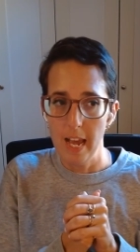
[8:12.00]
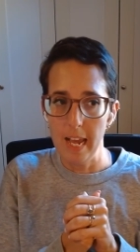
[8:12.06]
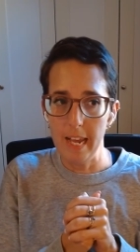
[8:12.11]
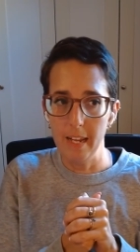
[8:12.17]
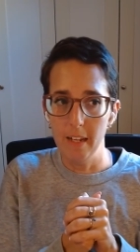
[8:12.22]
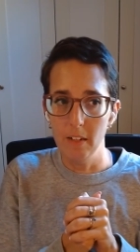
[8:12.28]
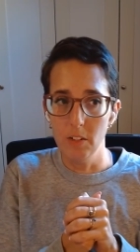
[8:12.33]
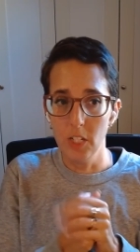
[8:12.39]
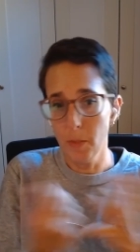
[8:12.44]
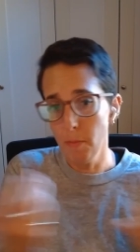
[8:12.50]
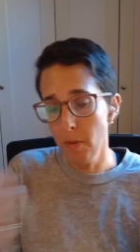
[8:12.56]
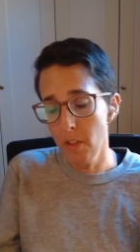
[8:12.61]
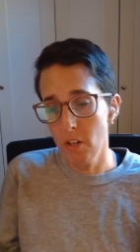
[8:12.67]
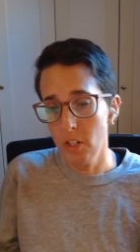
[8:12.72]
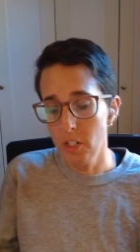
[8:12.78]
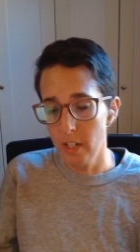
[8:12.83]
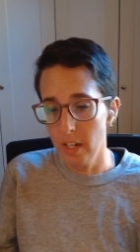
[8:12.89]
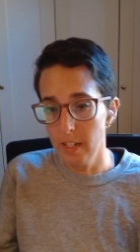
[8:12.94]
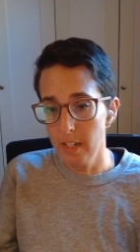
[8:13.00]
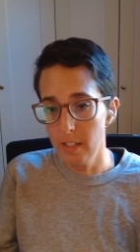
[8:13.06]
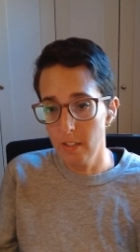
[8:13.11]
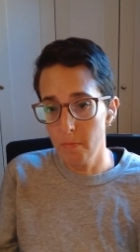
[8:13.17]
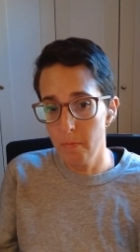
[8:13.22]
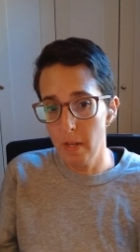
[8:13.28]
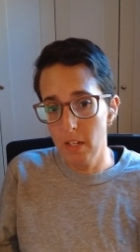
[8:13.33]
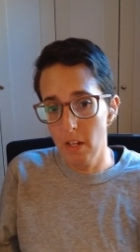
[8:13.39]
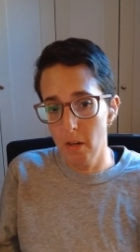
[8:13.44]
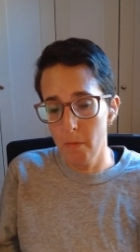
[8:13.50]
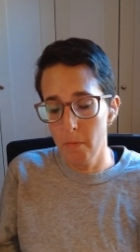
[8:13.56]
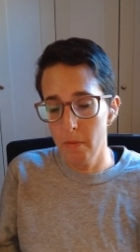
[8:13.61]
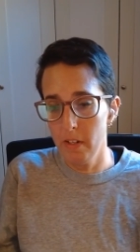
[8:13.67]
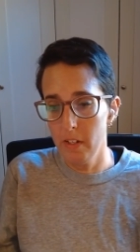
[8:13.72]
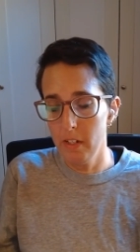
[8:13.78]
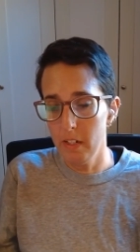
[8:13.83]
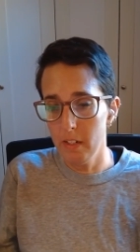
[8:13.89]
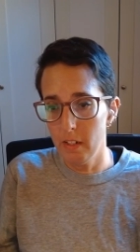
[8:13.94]
and some of their sites may not
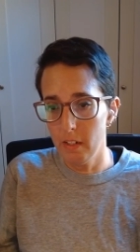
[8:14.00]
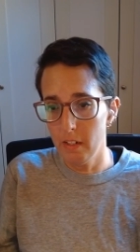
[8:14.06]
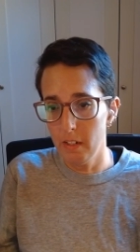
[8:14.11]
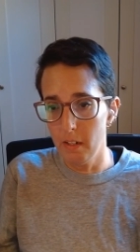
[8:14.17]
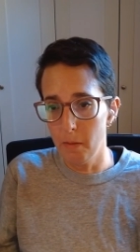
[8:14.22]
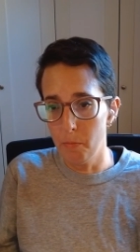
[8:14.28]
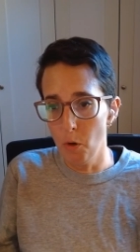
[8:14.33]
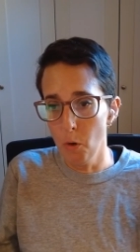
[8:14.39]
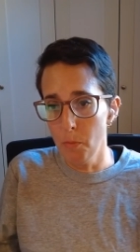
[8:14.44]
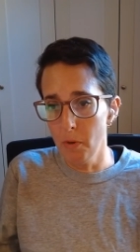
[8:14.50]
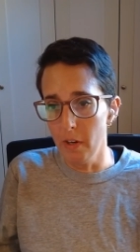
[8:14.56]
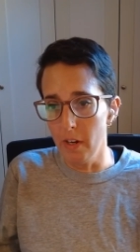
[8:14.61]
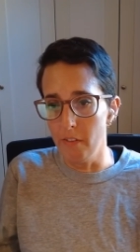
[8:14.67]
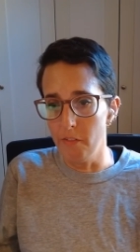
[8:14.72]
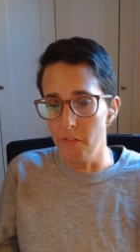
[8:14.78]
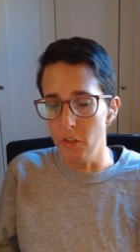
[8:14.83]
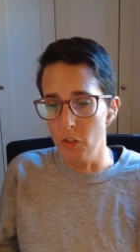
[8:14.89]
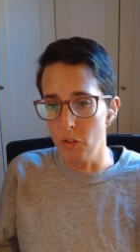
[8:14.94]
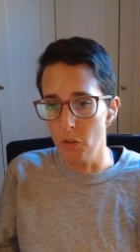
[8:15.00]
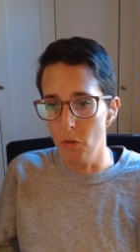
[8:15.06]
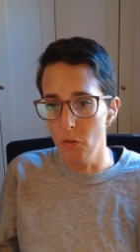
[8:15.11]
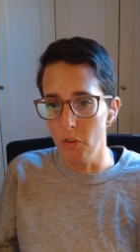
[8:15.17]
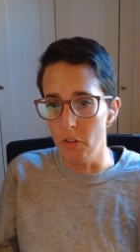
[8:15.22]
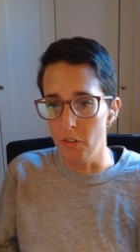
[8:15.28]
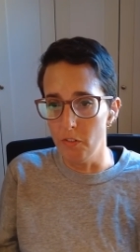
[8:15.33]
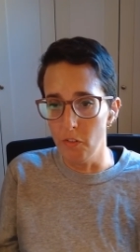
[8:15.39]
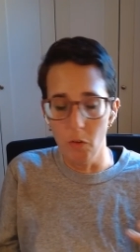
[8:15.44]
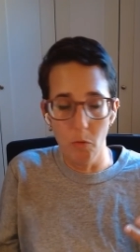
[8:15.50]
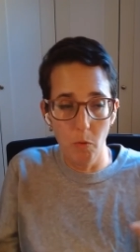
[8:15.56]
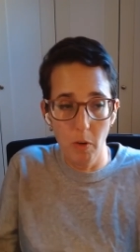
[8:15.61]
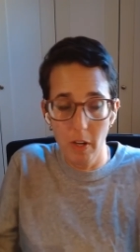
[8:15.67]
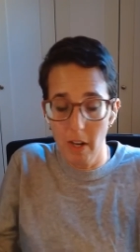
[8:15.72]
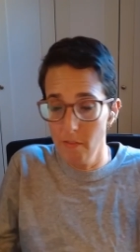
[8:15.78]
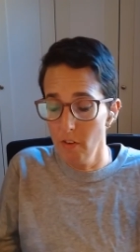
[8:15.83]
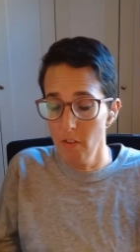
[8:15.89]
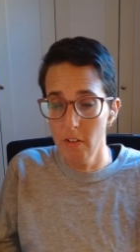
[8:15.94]
be appropriate for solar for
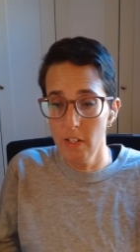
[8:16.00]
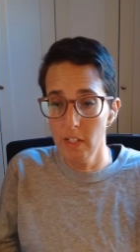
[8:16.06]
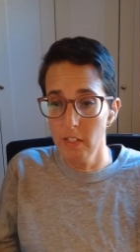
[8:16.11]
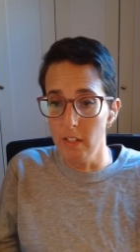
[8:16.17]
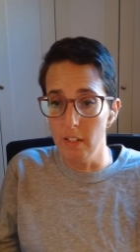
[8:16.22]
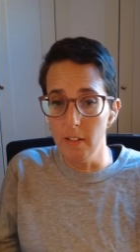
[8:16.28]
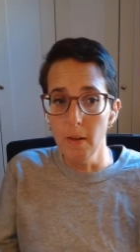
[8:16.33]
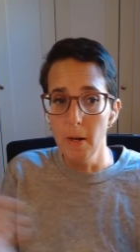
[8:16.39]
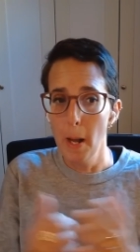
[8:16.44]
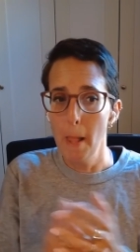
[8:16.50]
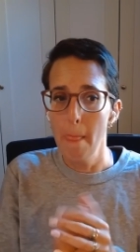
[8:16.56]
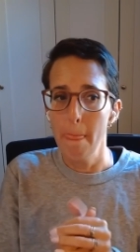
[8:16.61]
whatever reason.